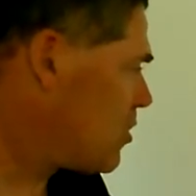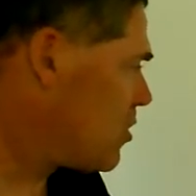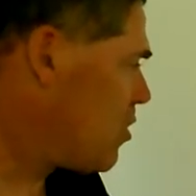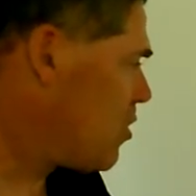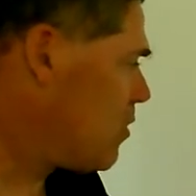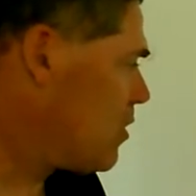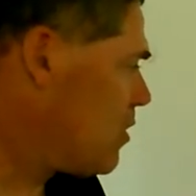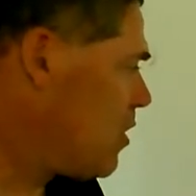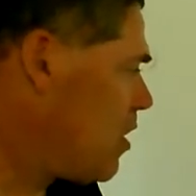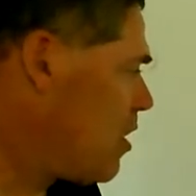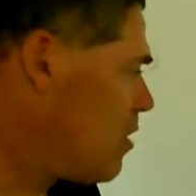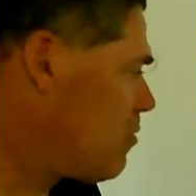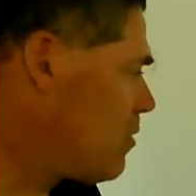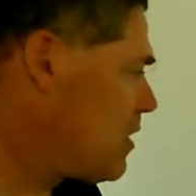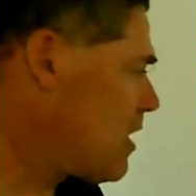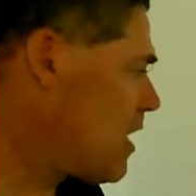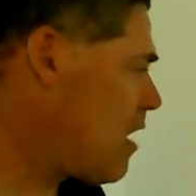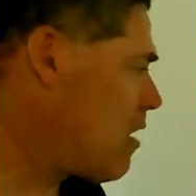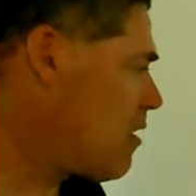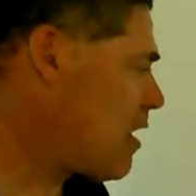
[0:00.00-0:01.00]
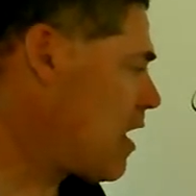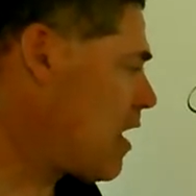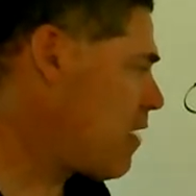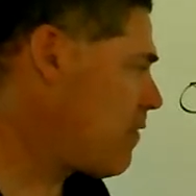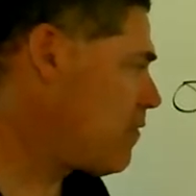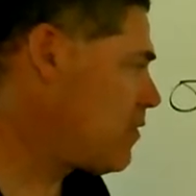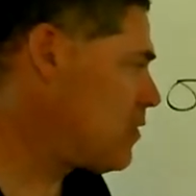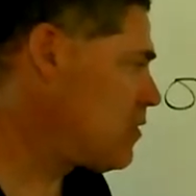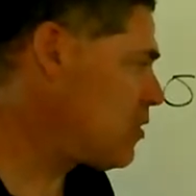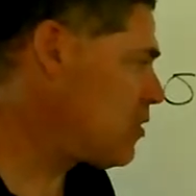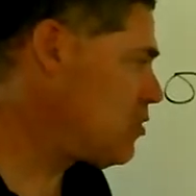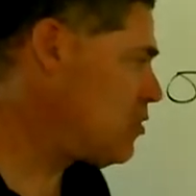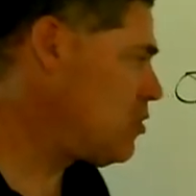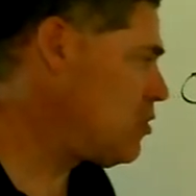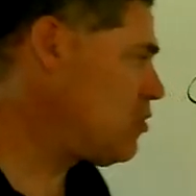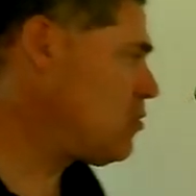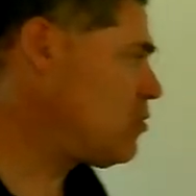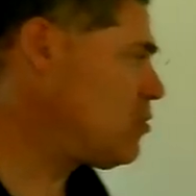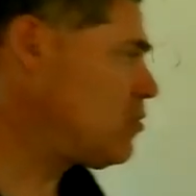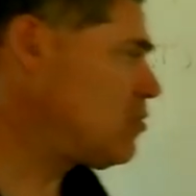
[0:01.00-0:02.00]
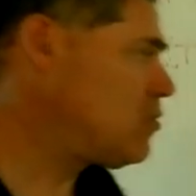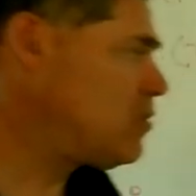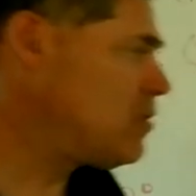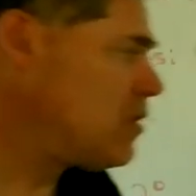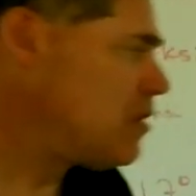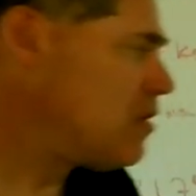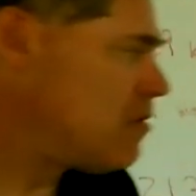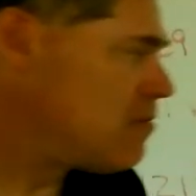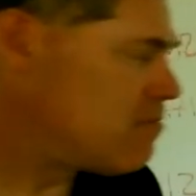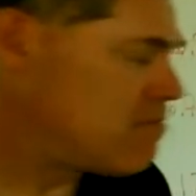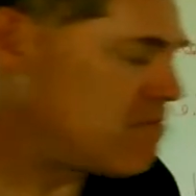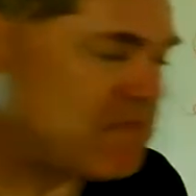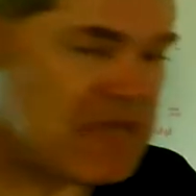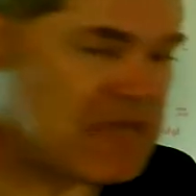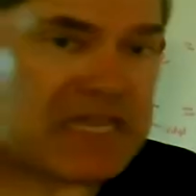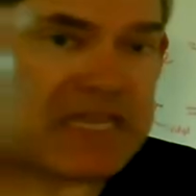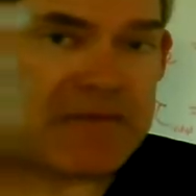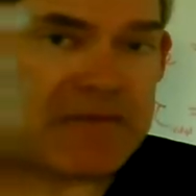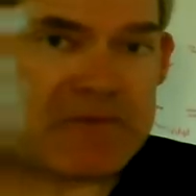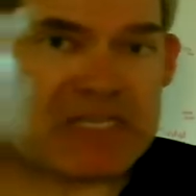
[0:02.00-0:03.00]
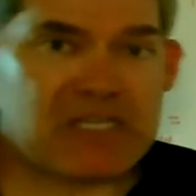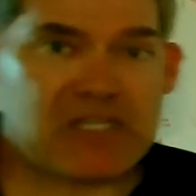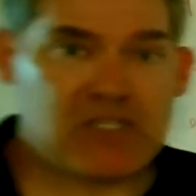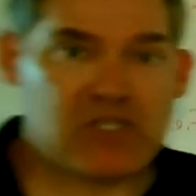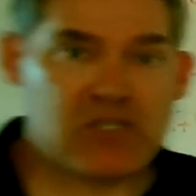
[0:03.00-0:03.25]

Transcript: going on without having to do maybe